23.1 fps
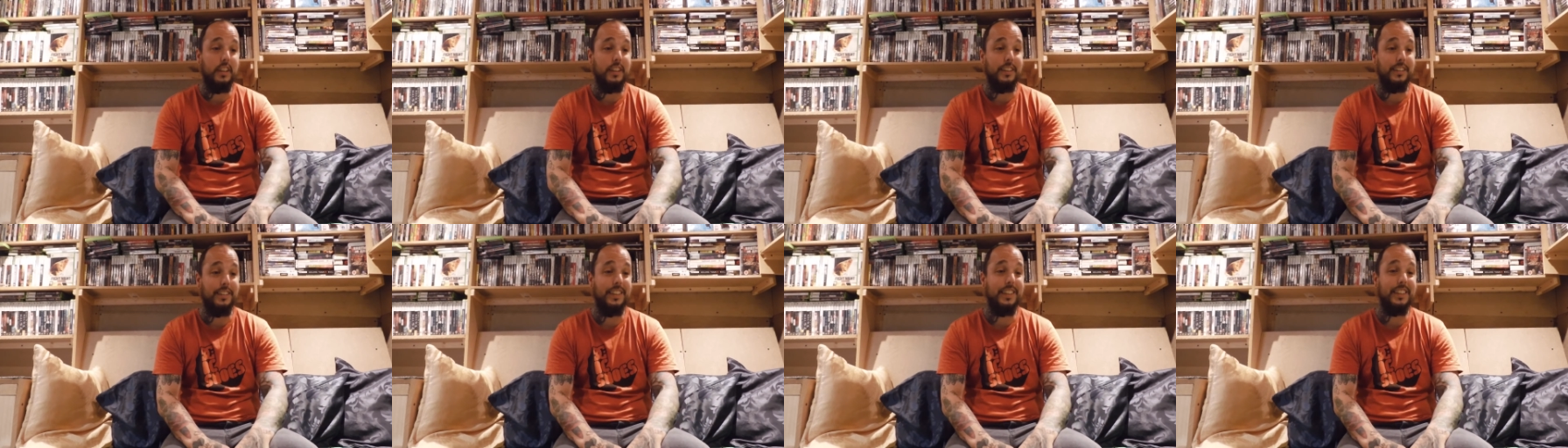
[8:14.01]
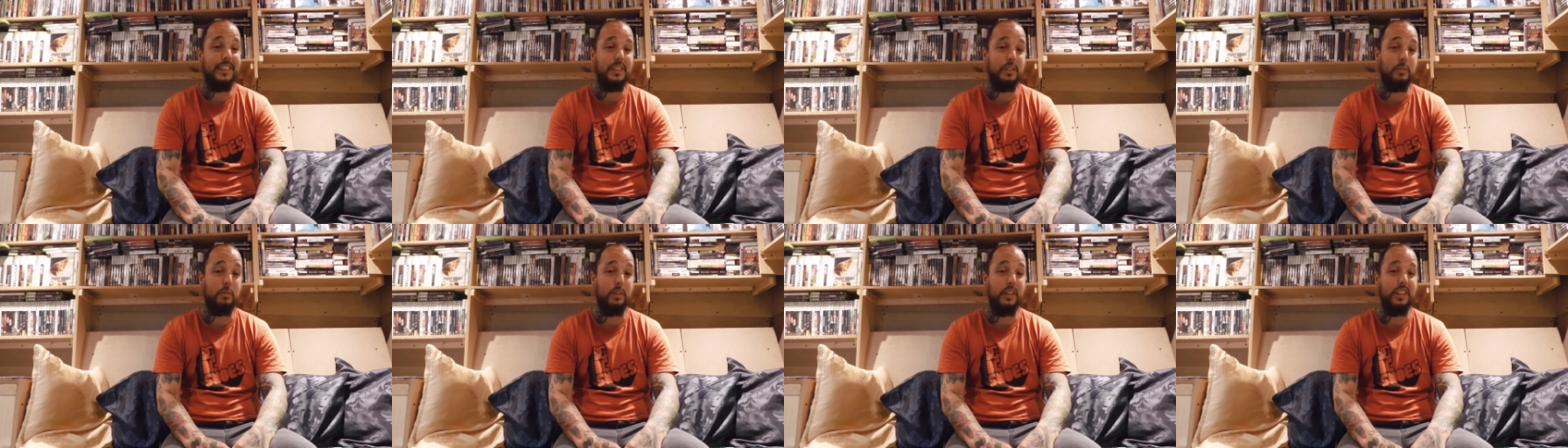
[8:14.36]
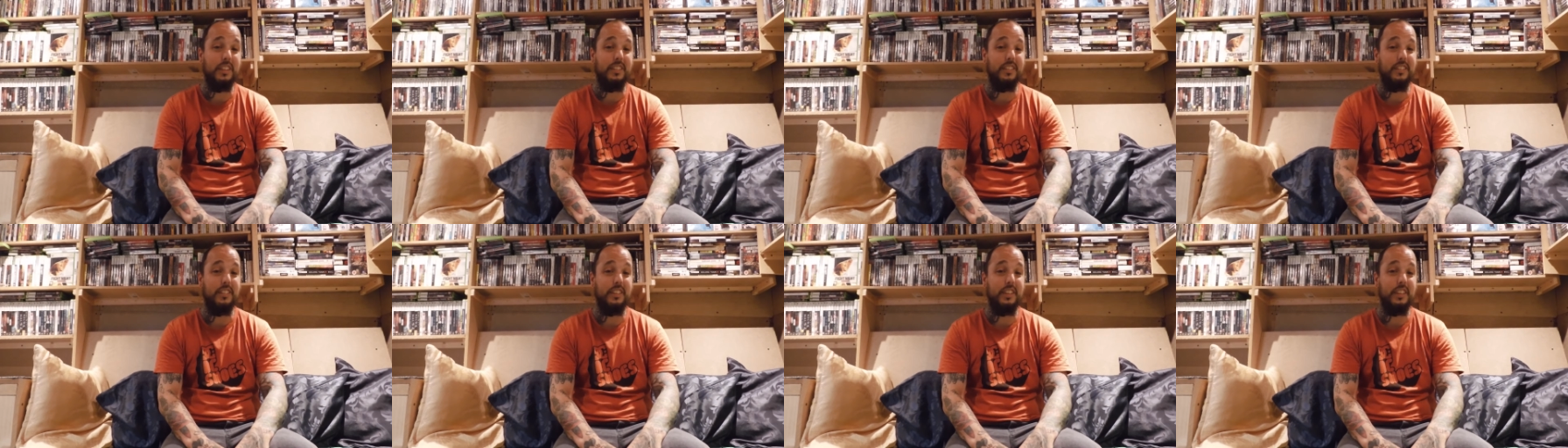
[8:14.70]
and that's a
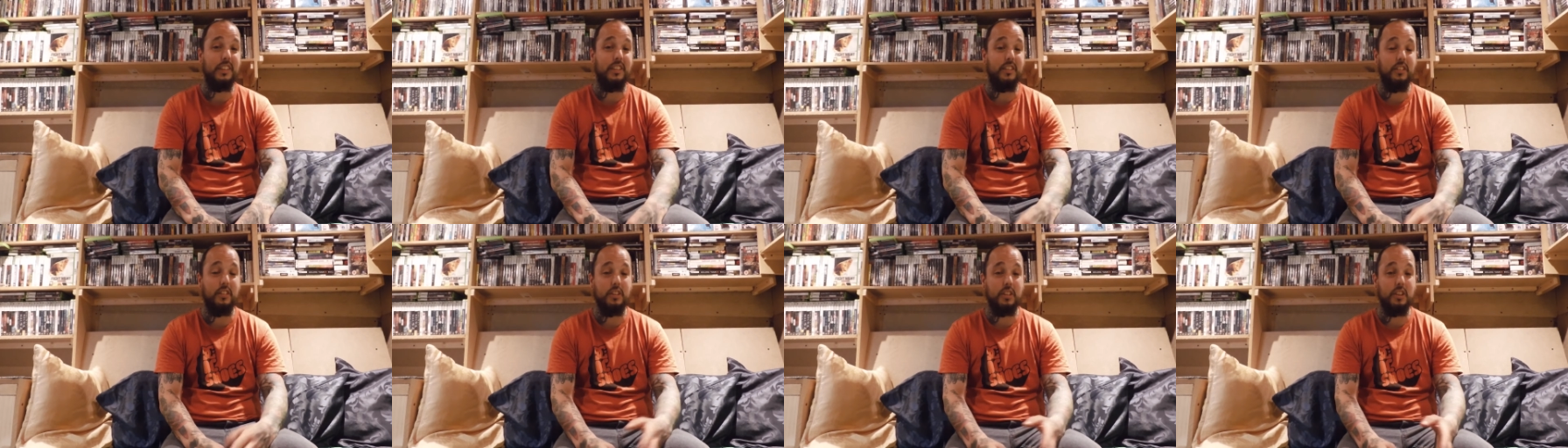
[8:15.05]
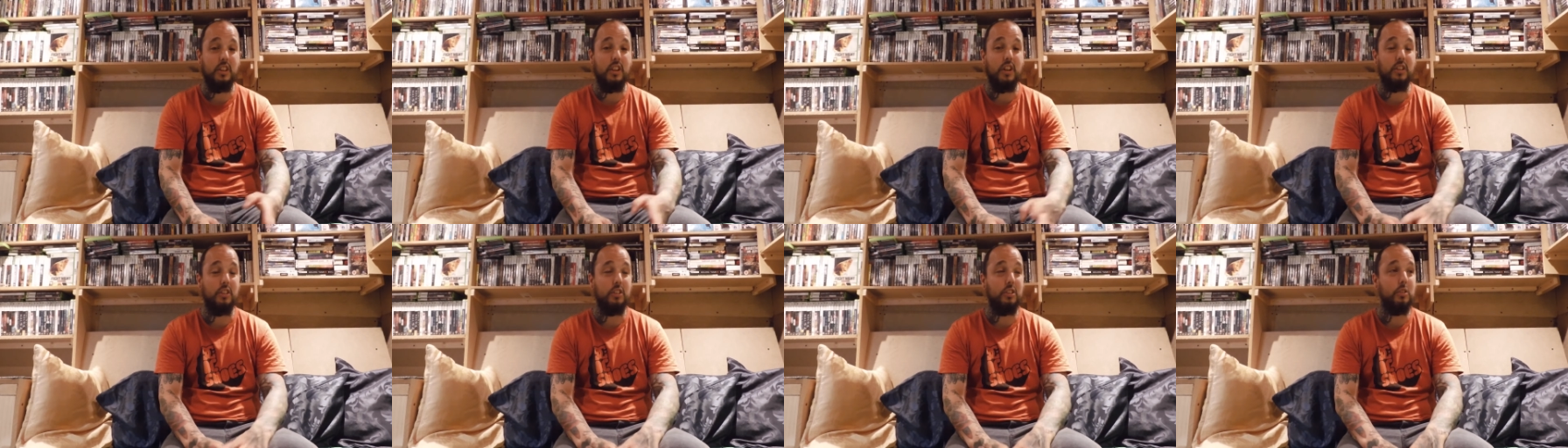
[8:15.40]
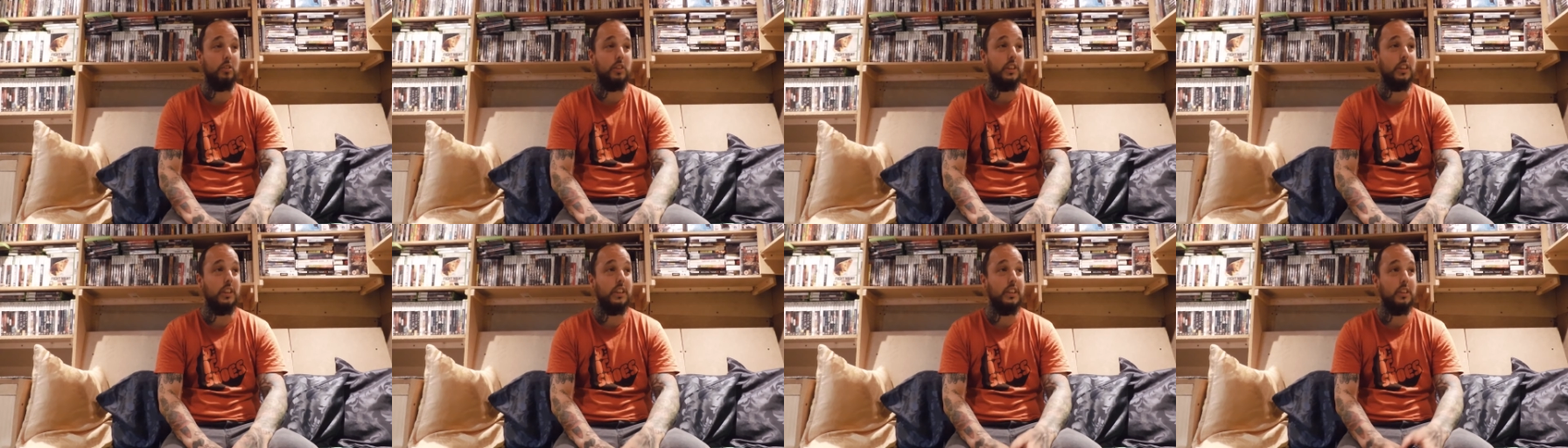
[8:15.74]
bit like, I know it's
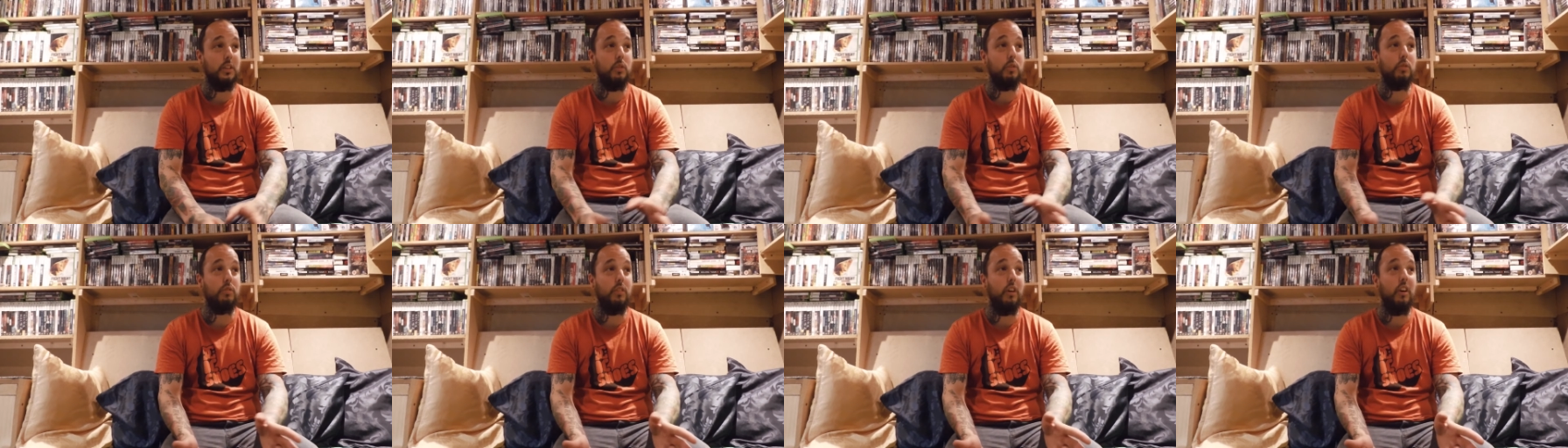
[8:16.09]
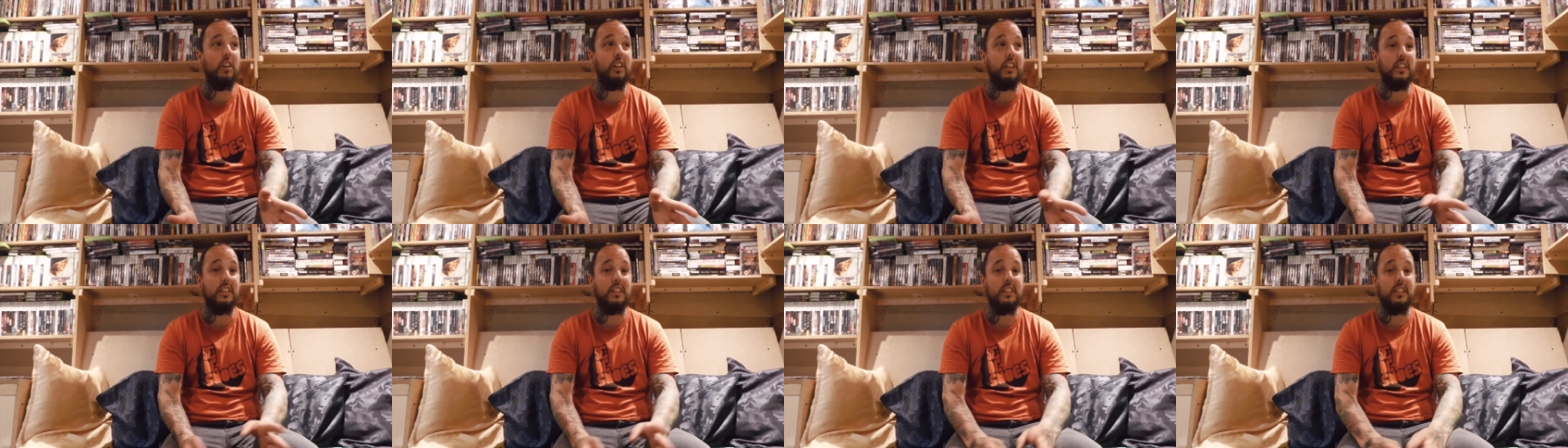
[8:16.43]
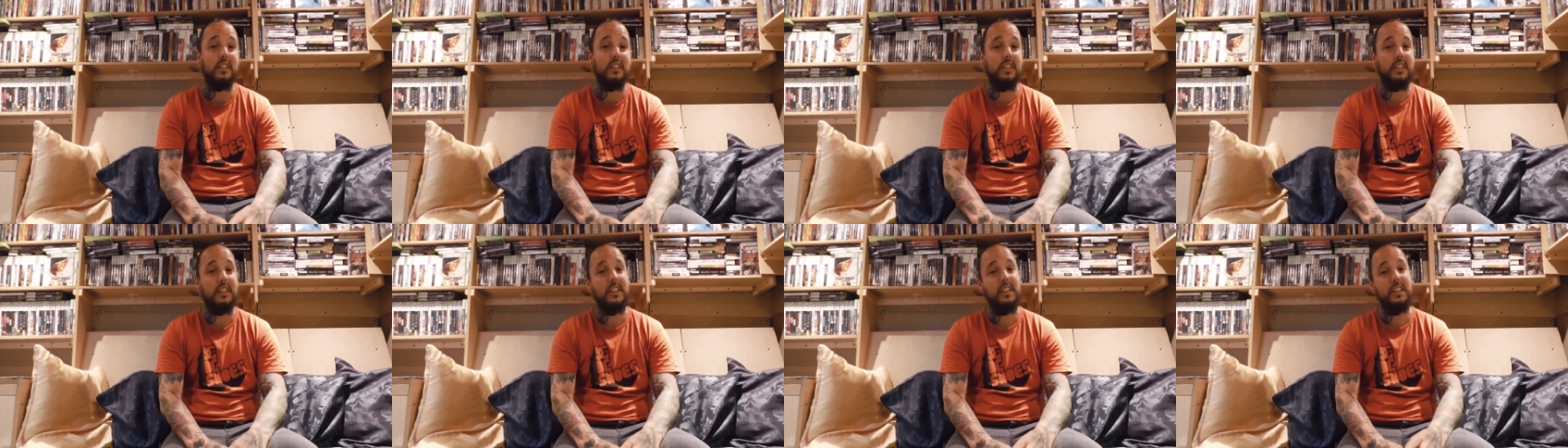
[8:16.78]
cartoony, it's still violent,
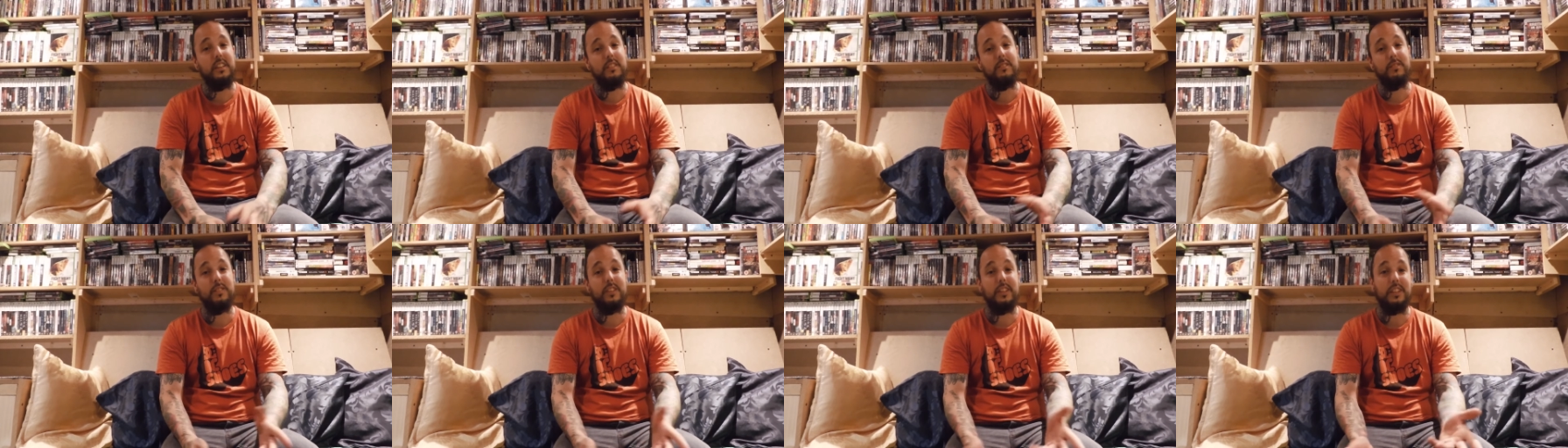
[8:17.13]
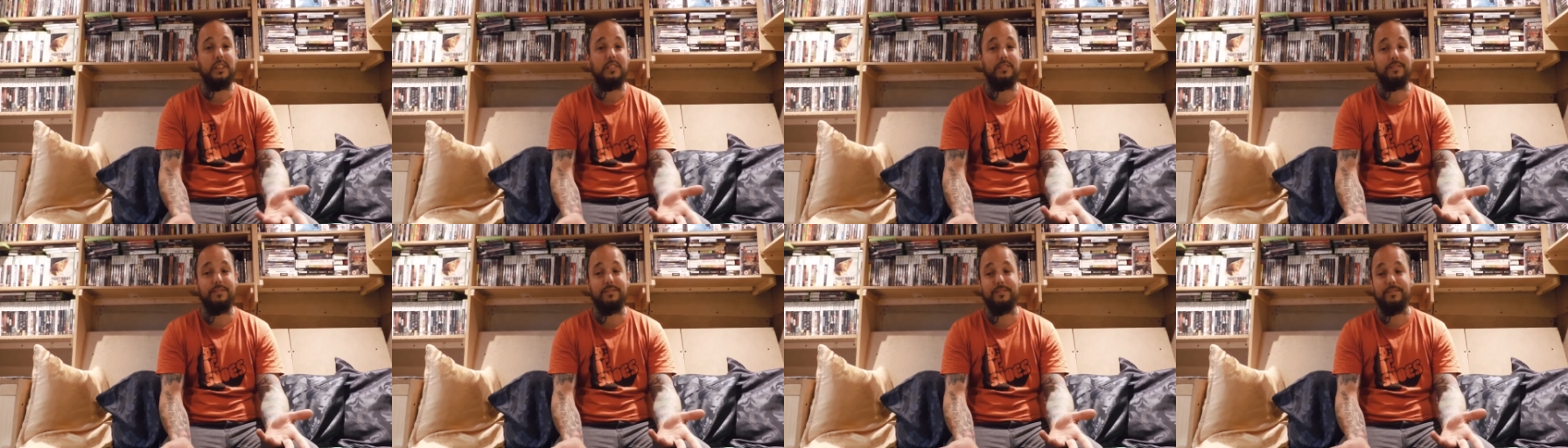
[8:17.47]
but,